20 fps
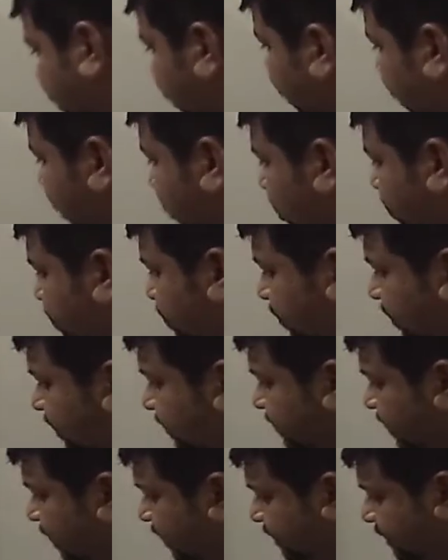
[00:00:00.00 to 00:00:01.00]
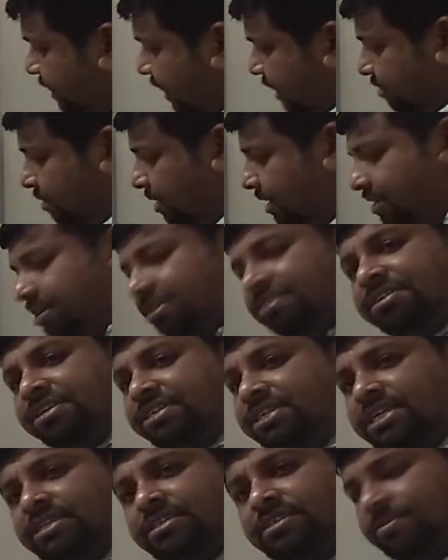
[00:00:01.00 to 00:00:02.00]
anode potential is gradually
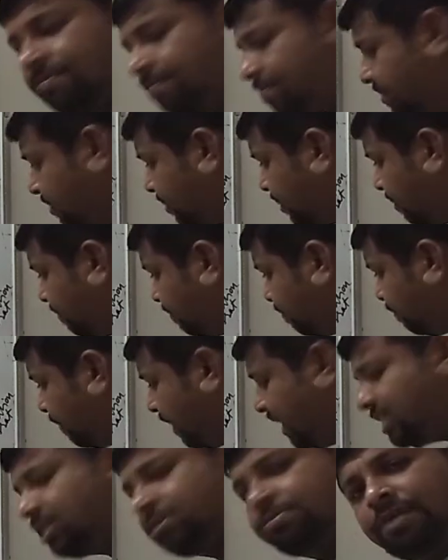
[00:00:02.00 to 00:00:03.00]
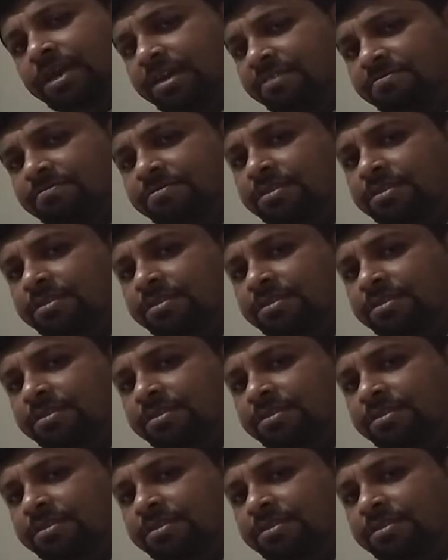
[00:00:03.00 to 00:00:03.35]
decreases then +5